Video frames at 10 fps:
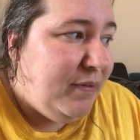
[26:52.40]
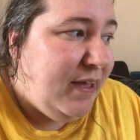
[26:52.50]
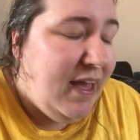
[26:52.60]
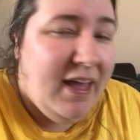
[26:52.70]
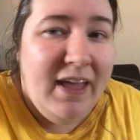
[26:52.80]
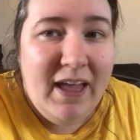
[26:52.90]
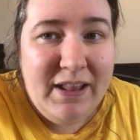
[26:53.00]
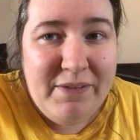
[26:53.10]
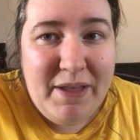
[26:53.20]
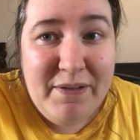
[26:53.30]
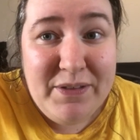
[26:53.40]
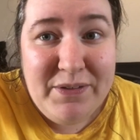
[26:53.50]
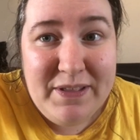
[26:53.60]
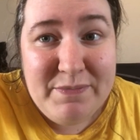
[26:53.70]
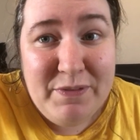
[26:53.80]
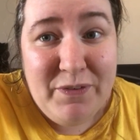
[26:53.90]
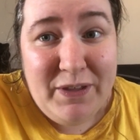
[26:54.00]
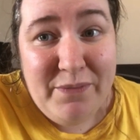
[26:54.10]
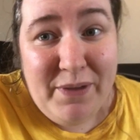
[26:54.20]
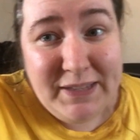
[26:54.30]
but yeah anyway I'm going to do this
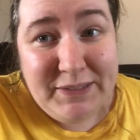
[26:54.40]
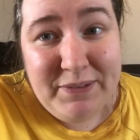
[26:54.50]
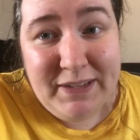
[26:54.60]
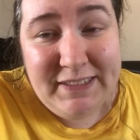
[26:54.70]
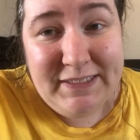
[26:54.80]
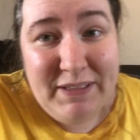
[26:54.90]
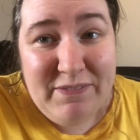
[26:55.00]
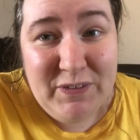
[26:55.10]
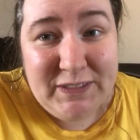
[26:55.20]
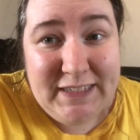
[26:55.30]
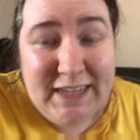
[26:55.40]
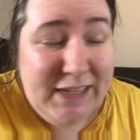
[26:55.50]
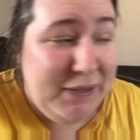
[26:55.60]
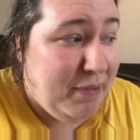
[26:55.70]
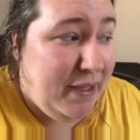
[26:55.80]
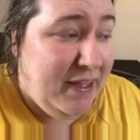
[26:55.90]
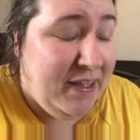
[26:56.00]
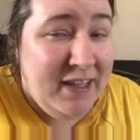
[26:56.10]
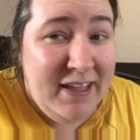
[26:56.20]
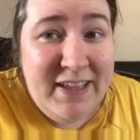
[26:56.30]
before he wakes up because he's fussing a little bit
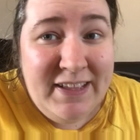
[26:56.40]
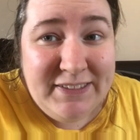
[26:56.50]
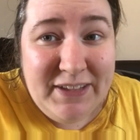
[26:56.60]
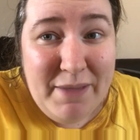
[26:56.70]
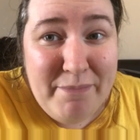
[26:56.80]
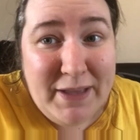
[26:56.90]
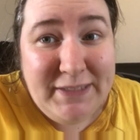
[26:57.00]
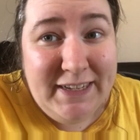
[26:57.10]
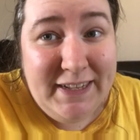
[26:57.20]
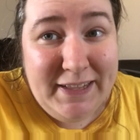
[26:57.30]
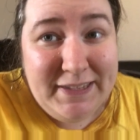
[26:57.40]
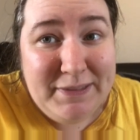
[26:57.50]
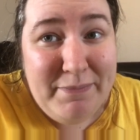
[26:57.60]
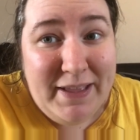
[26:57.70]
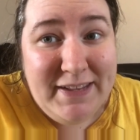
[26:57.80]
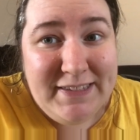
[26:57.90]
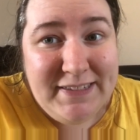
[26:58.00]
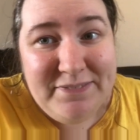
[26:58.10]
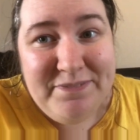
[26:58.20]
so I'll get back to you in a little bit